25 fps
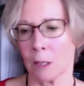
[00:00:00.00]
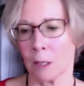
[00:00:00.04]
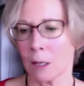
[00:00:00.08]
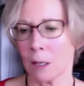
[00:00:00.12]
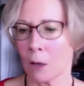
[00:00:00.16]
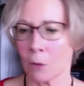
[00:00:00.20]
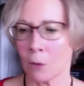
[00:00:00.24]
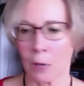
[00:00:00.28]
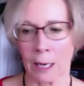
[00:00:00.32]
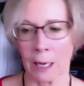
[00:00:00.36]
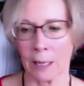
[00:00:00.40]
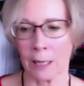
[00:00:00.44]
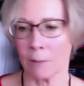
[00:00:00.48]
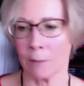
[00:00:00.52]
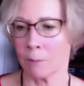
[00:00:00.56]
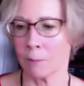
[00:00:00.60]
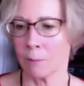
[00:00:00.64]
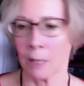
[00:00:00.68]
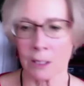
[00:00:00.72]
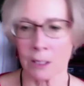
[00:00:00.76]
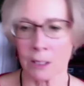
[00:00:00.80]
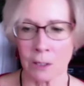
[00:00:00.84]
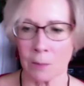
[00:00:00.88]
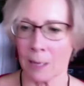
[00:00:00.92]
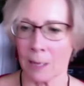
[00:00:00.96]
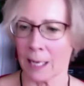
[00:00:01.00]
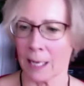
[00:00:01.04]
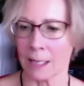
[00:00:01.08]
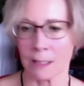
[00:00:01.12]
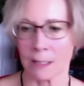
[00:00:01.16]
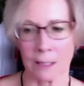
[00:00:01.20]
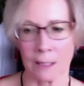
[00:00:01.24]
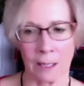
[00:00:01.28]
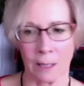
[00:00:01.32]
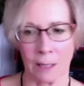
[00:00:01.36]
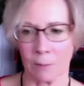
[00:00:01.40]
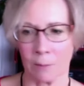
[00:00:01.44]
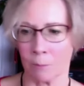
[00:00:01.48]
Okay. Muscle mass
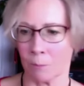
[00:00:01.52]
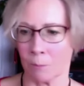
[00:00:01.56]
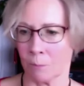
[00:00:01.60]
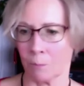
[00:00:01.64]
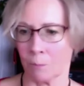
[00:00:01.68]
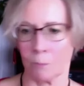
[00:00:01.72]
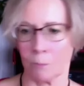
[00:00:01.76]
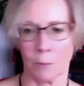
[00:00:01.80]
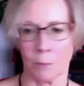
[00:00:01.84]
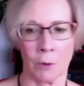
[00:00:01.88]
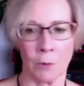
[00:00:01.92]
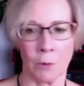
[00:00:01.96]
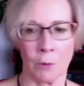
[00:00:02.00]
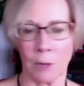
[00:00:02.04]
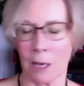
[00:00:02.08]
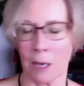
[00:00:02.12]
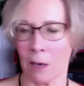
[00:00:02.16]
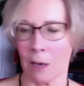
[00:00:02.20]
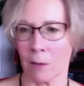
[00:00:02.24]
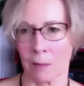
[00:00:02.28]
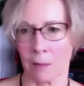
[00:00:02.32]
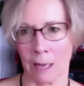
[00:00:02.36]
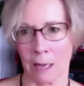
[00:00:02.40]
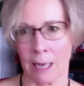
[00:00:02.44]
and bone health,